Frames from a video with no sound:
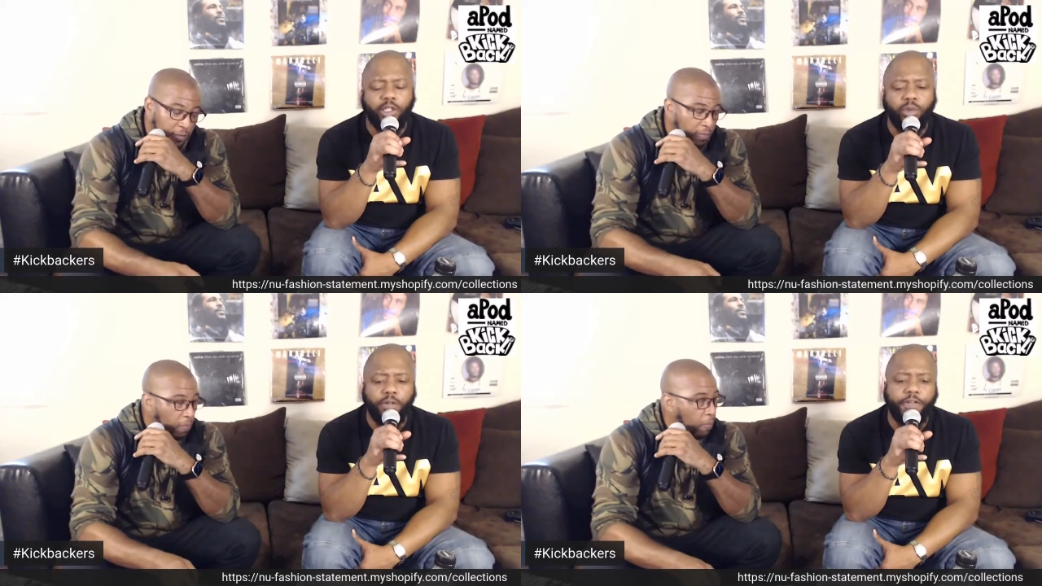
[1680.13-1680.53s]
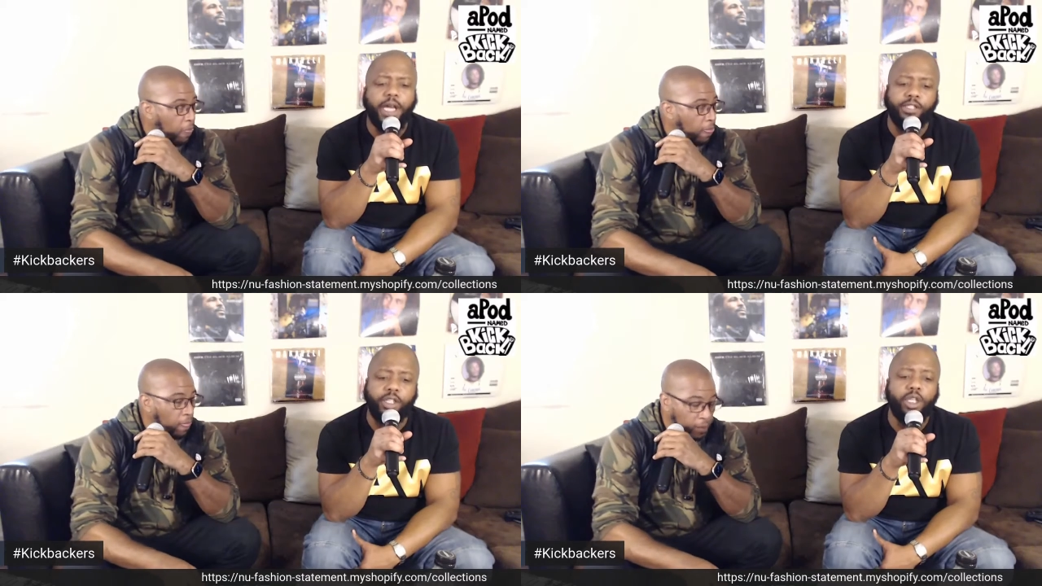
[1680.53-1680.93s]
Speaker 1: do what the fuck
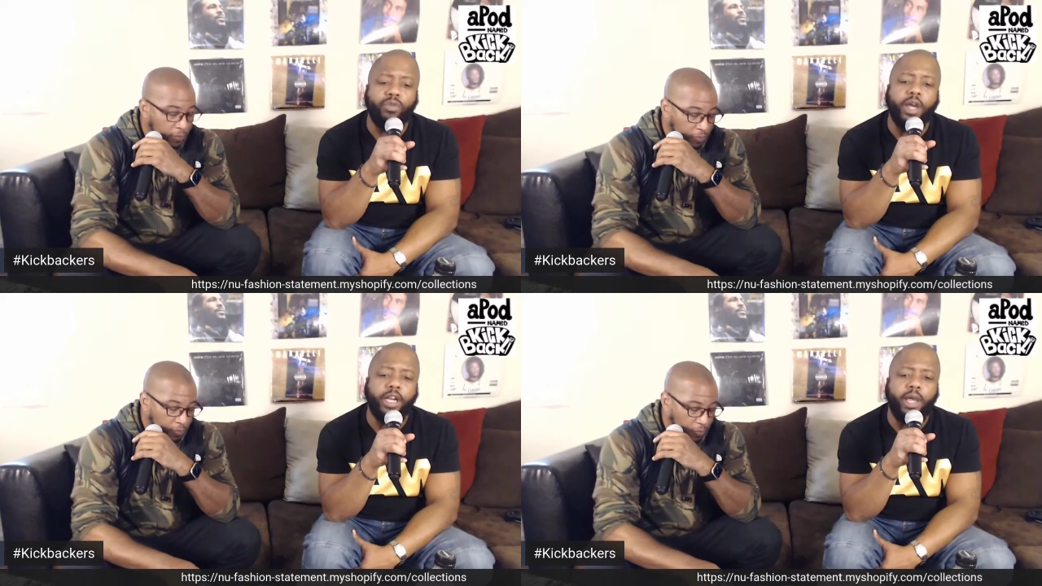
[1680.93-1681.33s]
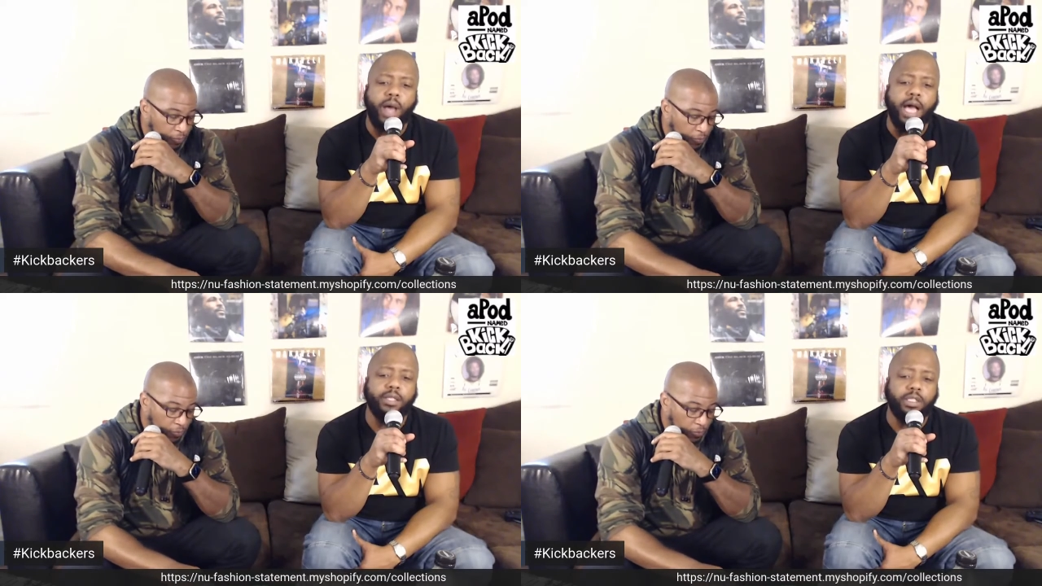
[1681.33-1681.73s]
I tell you right now,
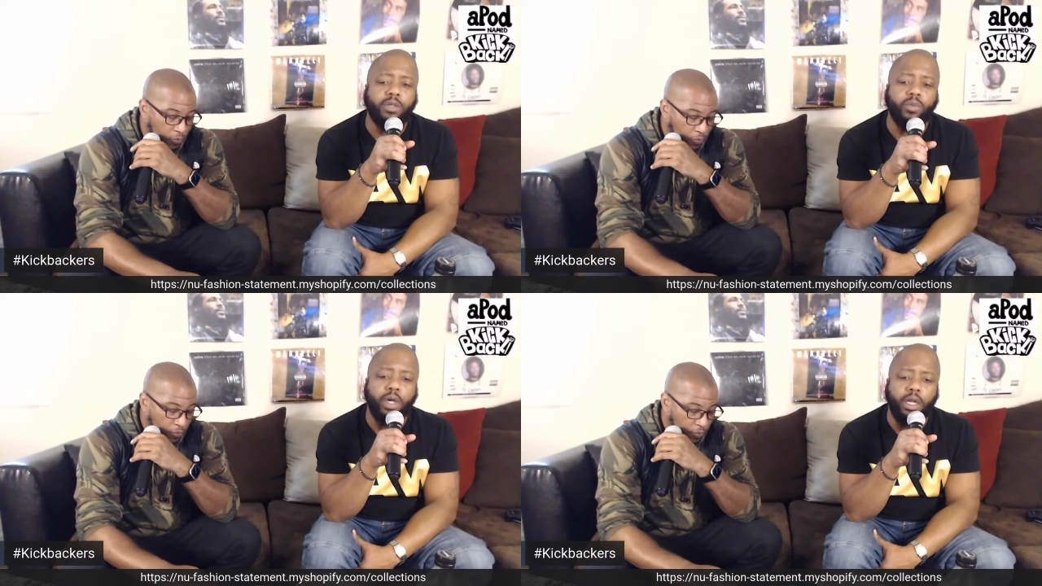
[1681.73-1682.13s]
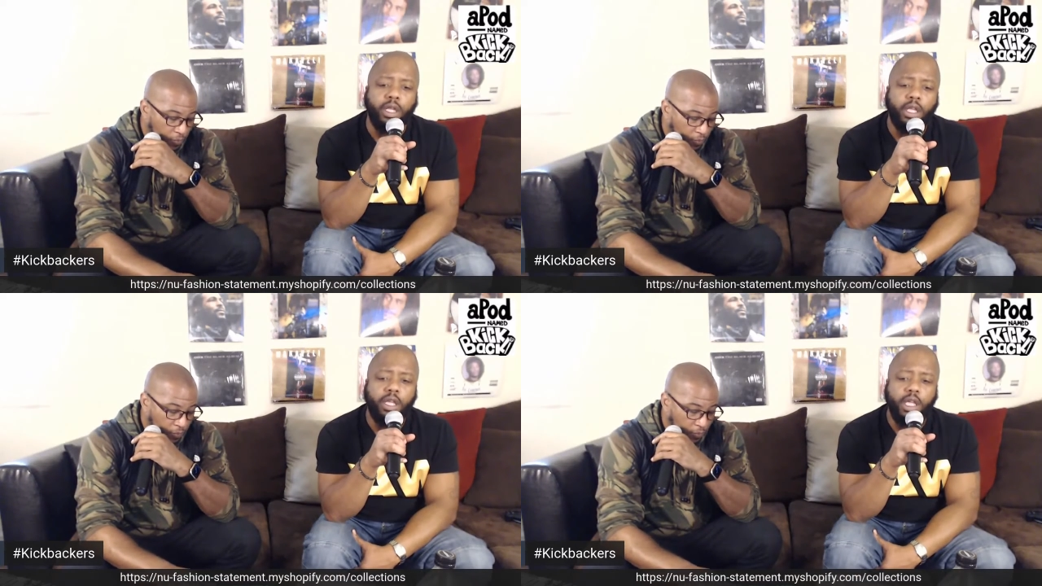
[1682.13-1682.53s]
I'll send one.
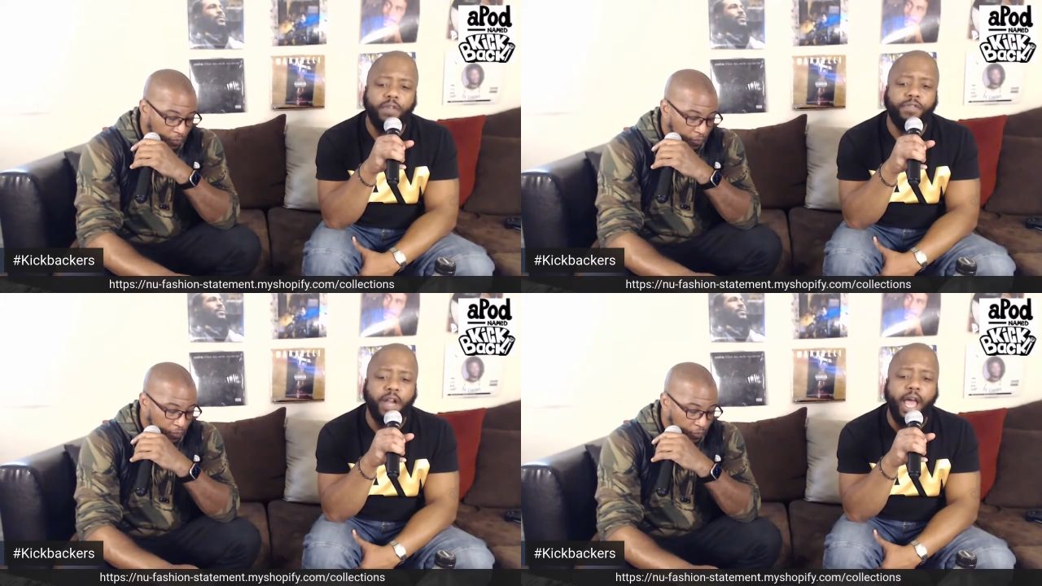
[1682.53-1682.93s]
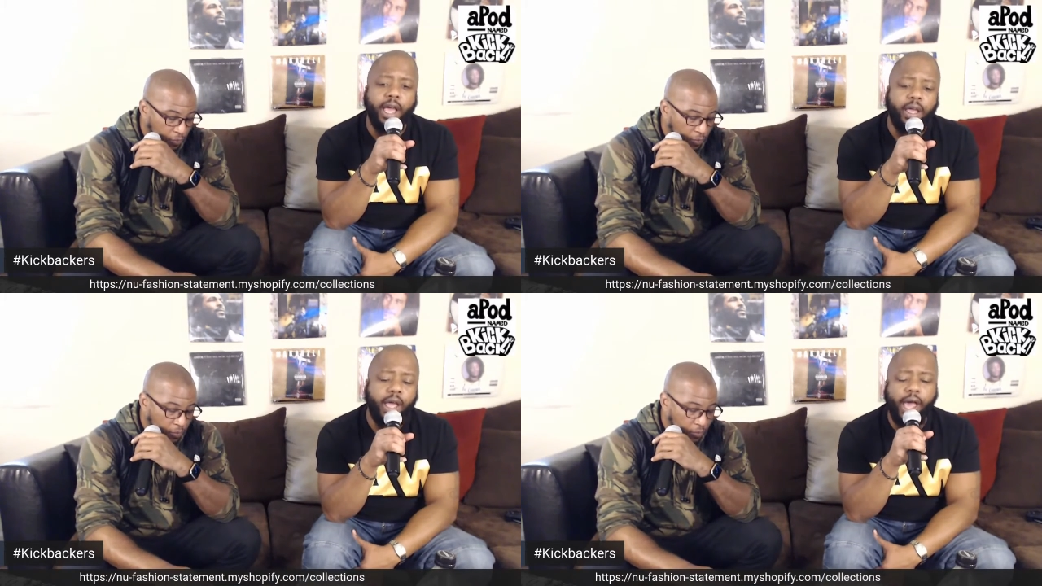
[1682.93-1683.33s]
If not,
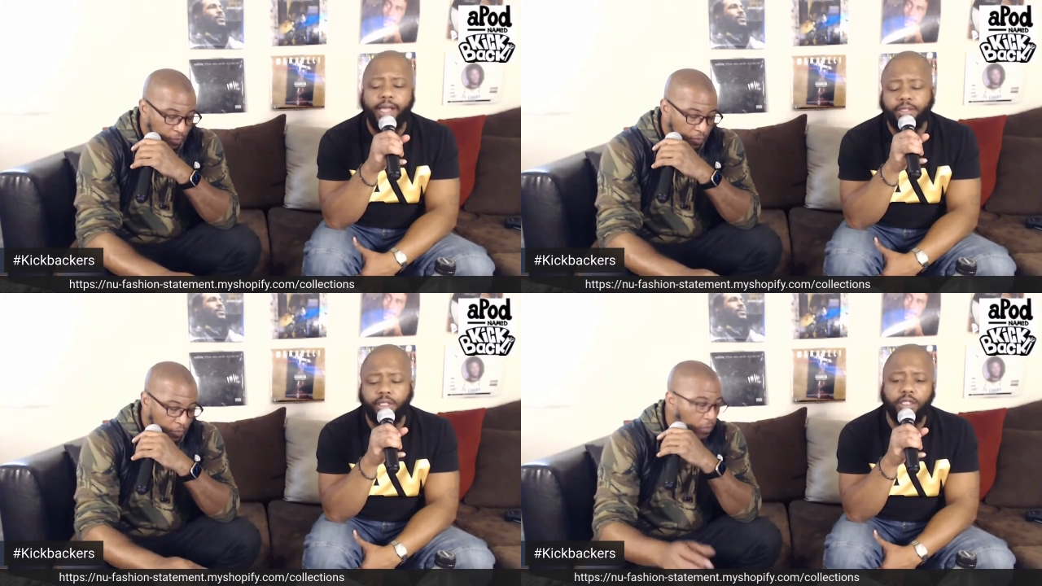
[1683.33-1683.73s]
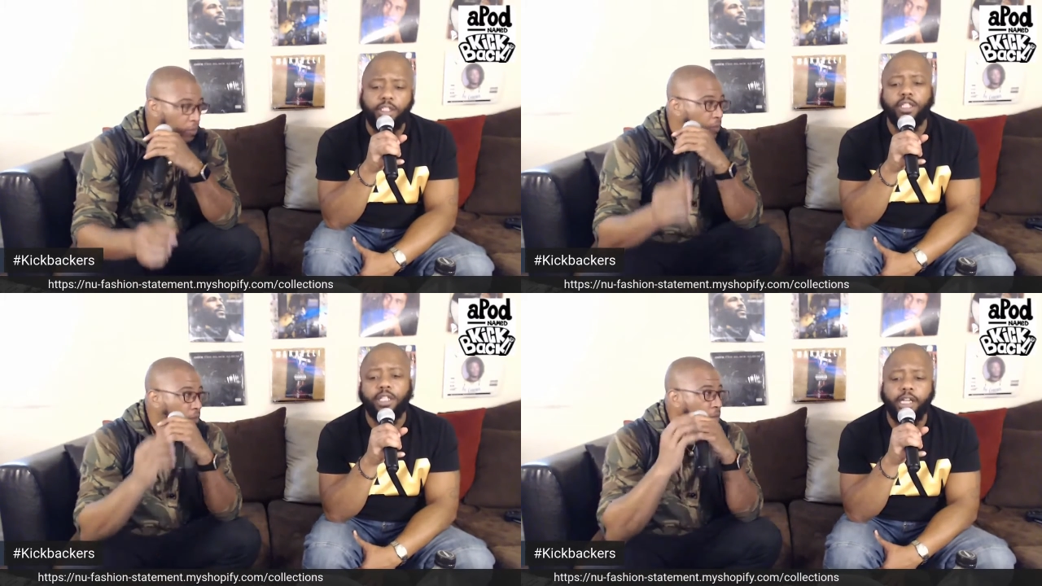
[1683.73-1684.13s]
I ain't sending
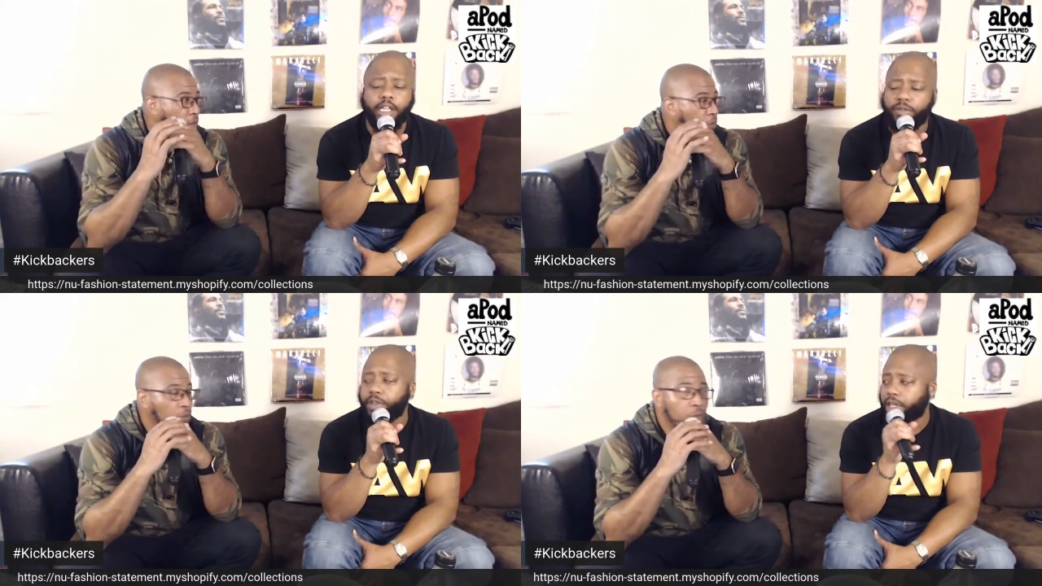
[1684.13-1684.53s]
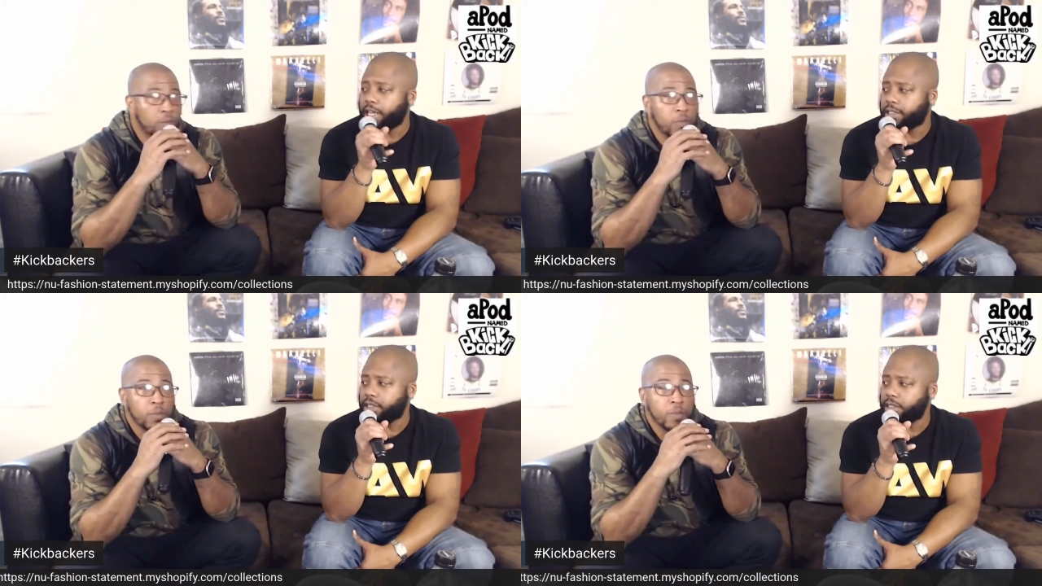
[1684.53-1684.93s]
shit till I get
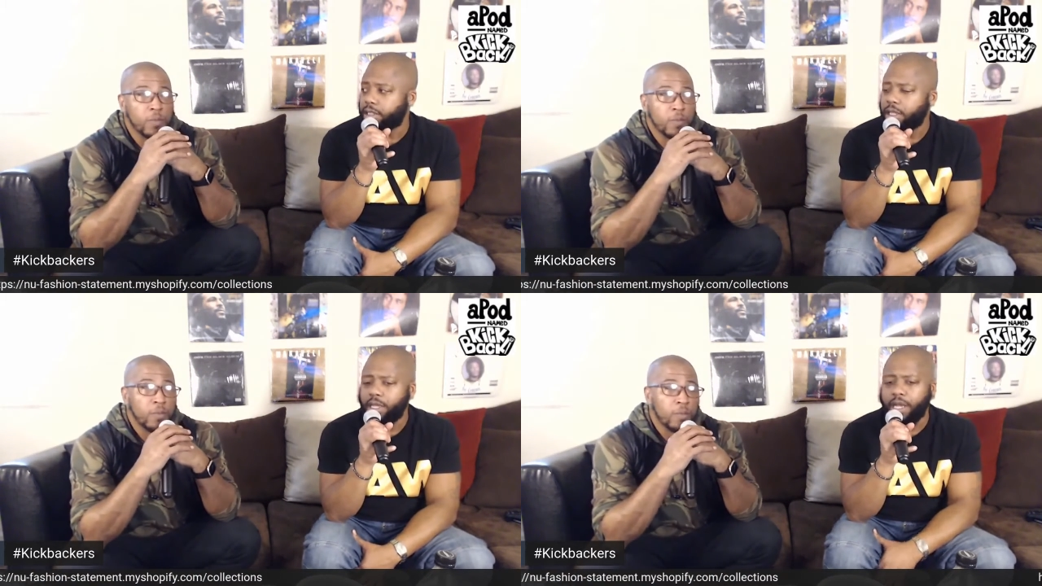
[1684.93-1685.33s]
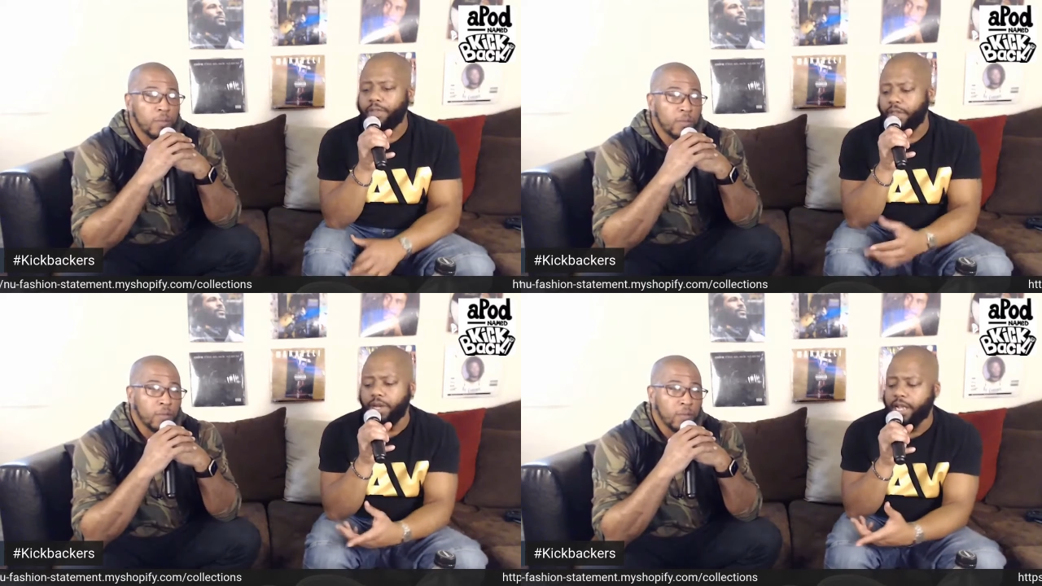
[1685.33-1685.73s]
reelected. And
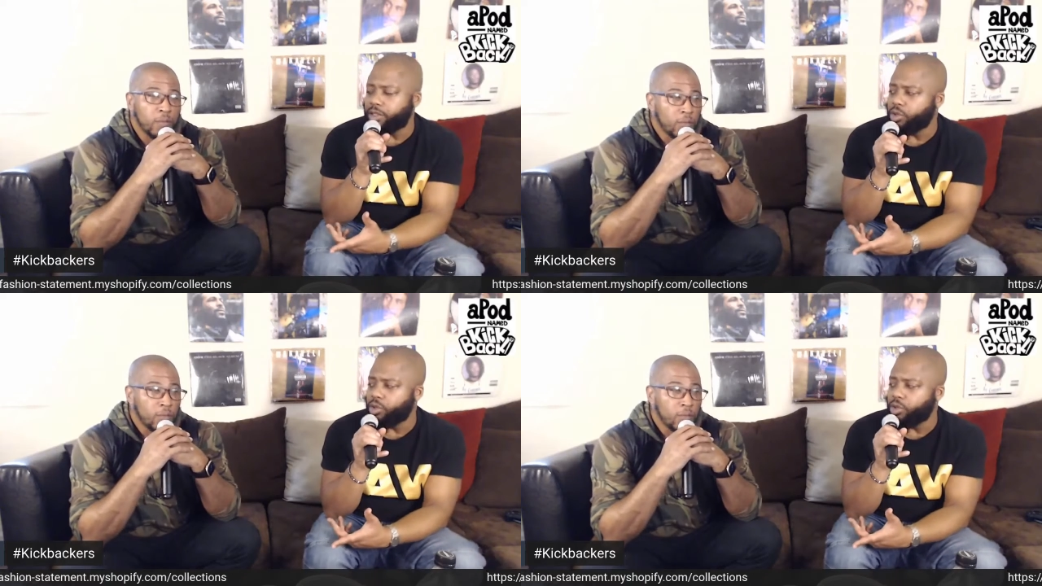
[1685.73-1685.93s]
they're not